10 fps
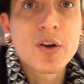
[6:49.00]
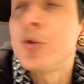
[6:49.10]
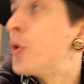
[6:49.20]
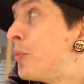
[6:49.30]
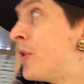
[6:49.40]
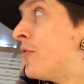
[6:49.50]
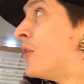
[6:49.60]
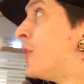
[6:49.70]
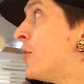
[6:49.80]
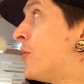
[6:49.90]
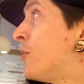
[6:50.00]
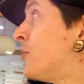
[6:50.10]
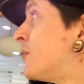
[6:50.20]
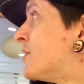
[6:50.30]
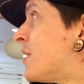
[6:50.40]
you want to be in the video?
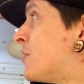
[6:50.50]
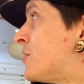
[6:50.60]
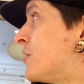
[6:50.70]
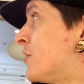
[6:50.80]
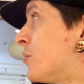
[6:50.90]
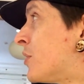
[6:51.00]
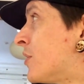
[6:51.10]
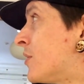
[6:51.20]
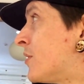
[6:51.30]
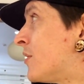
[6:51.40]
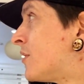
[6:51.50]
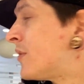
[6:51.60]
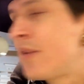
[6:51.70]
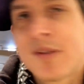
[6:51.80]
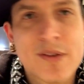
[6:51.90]
Is that what you, you want
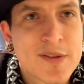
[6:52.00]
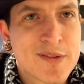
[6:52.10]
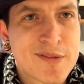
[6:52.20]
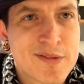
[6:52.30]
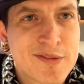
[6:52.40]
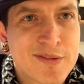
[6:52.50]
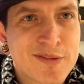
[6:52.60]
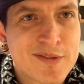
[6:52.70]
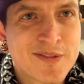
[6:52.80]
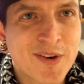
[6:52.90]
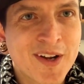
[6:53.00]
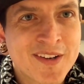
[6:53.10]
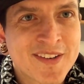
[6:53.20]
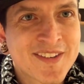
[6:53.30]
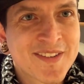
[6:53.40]
to? Right?
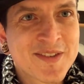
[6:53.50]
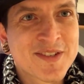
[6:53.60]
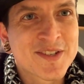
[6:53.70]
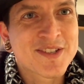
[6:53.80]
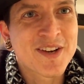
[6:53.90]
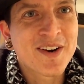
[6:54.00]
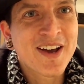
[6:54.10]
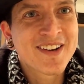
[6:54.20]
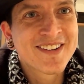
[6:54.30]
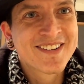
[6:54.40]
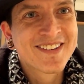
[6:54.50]
Just stare at it.